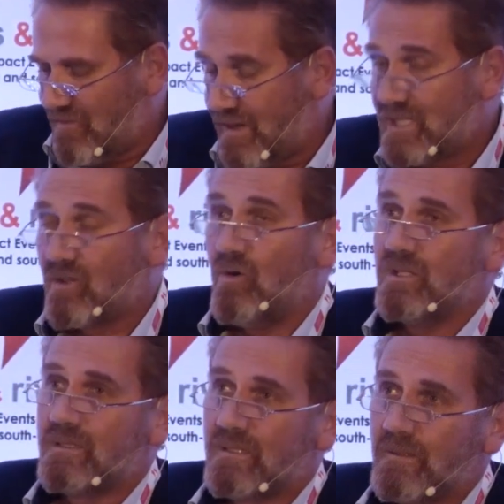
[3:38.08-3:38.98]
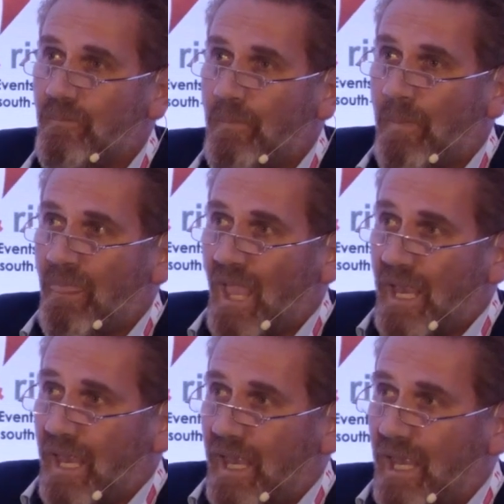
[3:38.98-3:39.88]
fixed costs.
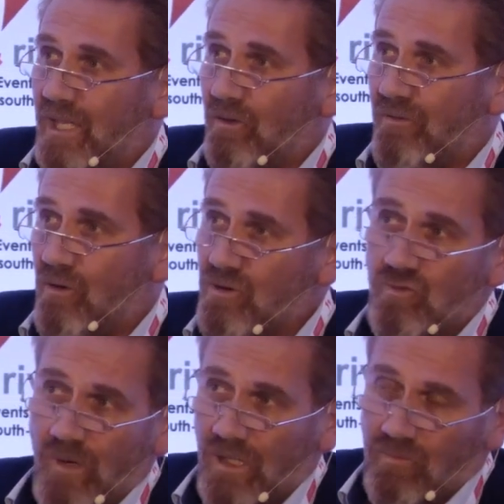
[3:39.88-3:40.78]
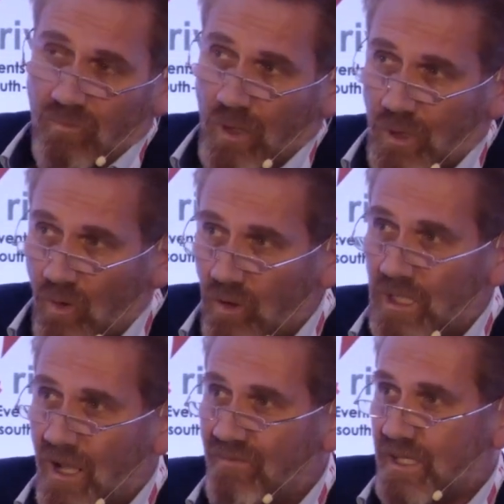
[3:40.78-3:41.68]
And of course, we do
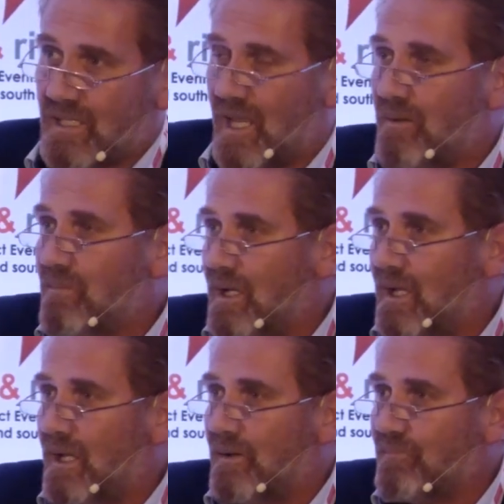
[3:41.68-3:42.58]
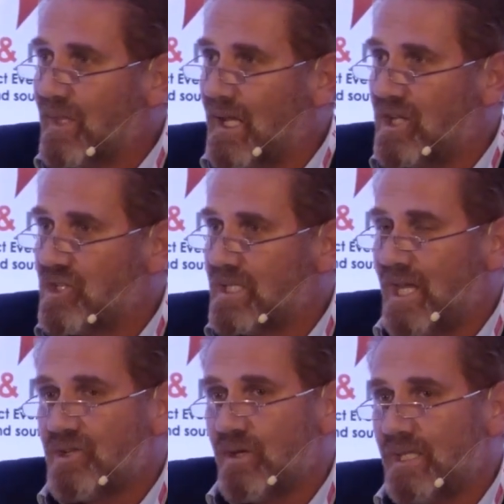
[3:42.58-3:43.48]
not have the same
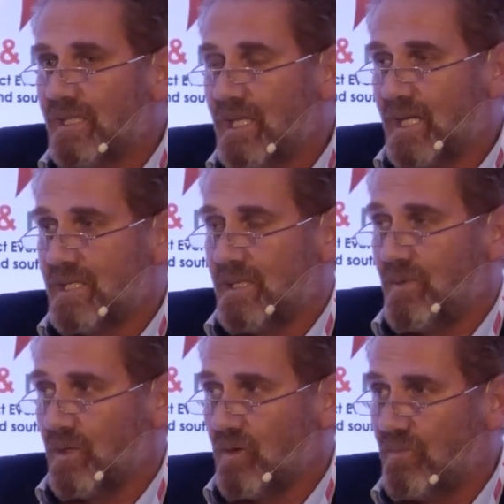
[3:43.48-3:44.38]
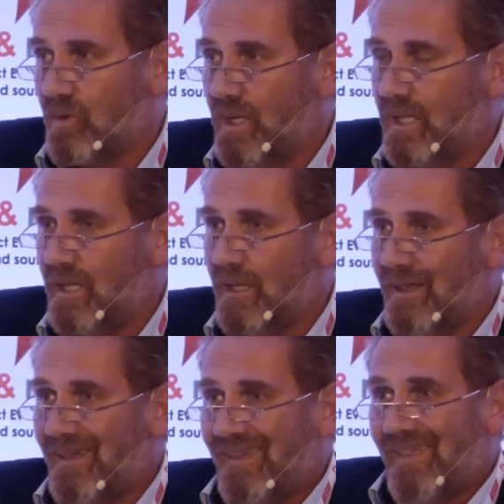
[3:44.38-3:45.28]
legislation in the Turkish Cypriot community.
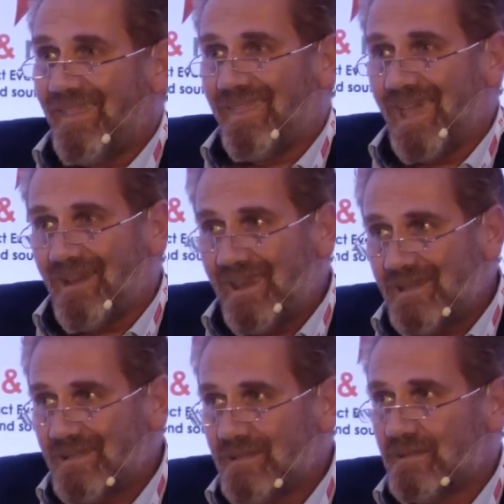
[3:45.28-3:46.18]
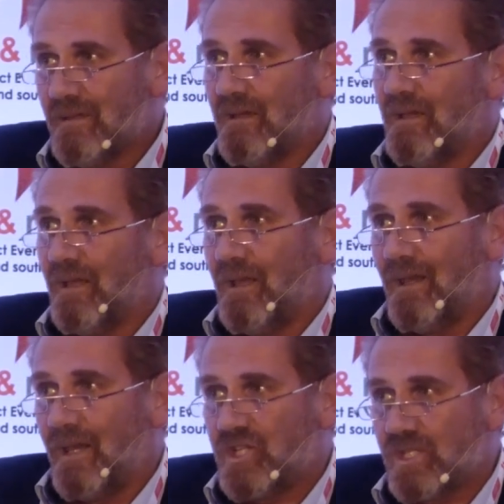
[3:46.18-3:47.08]
There is
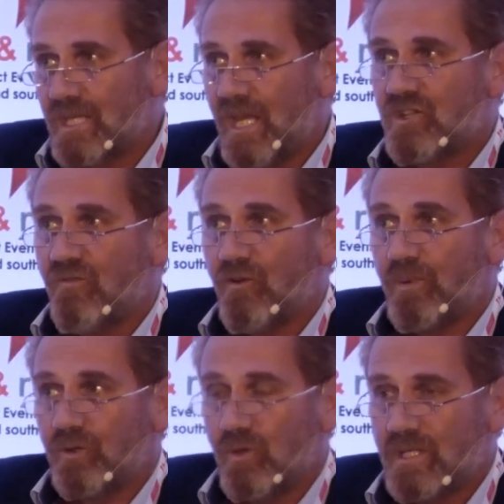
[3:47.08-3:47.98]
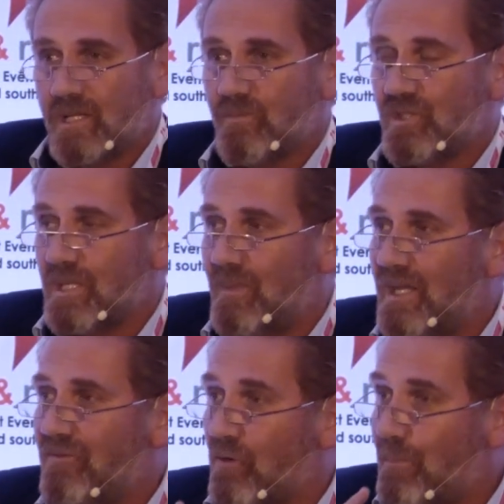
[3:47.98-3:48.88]
legislation for producer
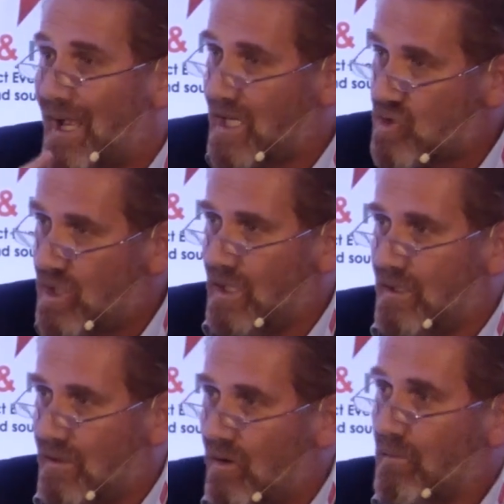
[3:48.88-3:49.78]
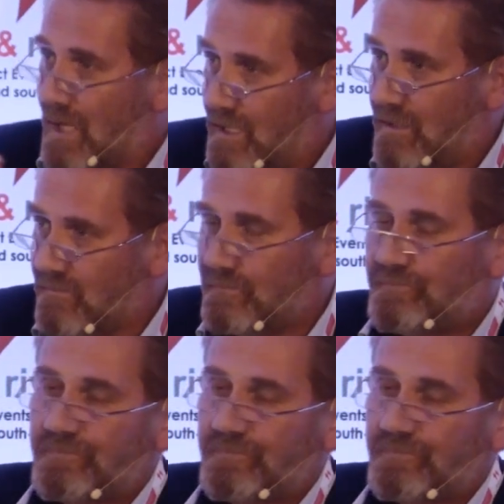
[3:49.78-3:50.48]
responsibility for packaging already.